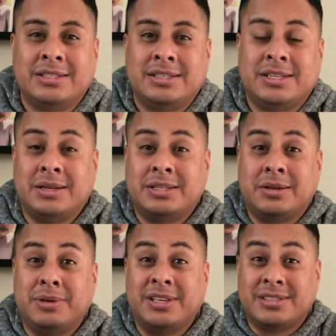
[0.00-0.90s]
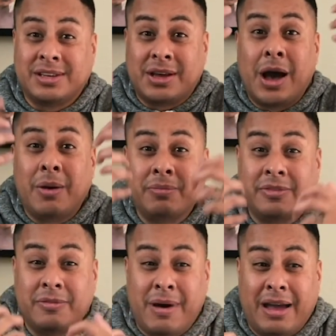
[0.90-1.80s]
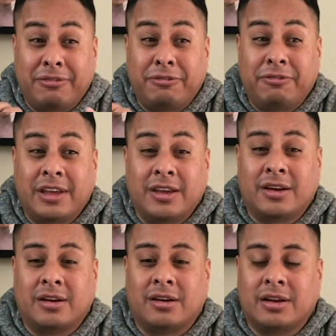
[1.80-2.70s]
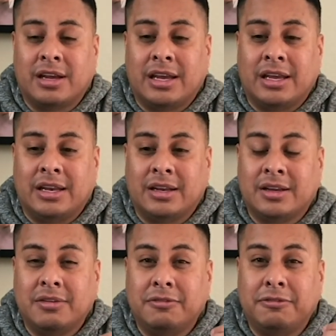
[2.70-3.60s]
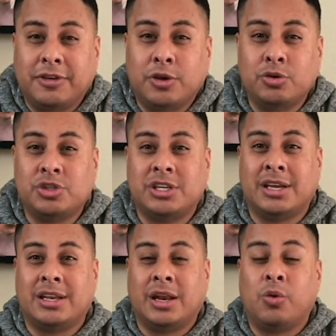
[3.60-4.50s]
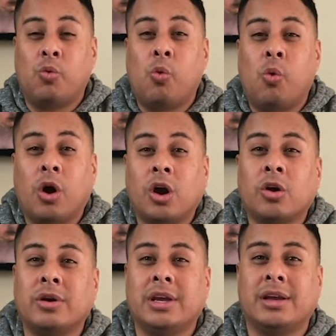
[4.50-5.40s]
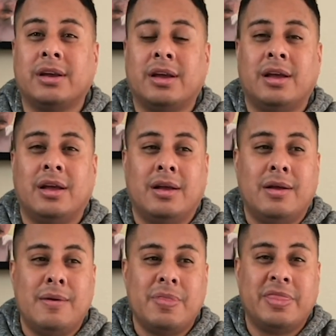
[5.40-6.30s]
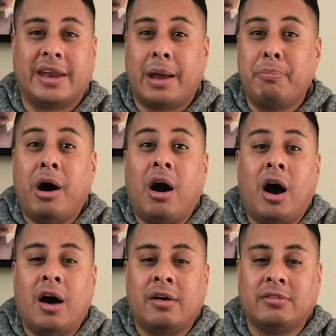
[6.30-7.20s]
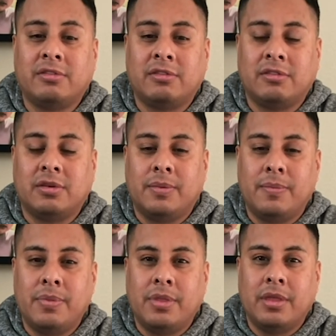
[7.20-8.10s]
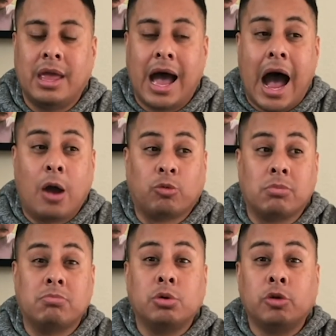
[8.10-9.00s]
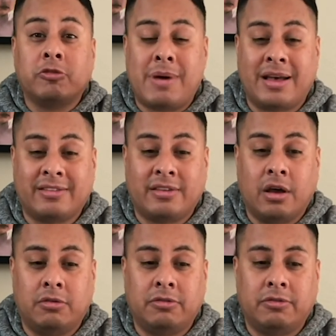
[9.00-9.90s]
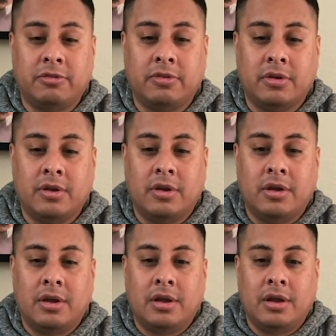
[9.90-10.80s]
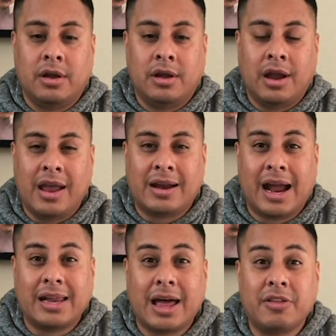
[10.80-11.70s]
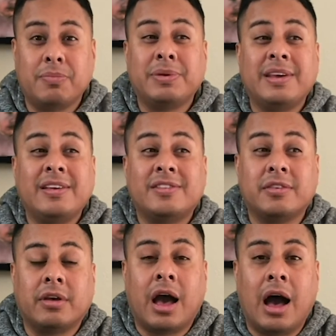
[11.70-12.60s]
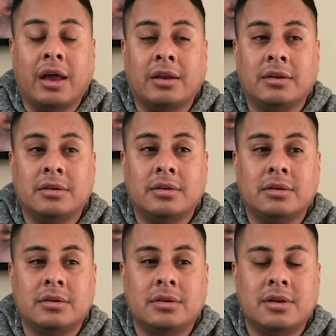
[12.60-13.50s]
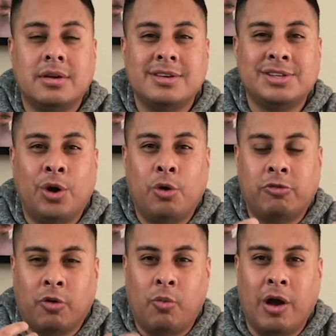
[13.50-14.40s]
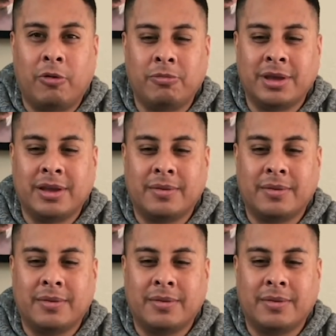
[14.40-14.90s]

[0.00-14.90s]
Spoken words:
to be succumbed by fear and confusion and worry, that I pause, I remove myself, and I allow the peace of God to overwhelm me.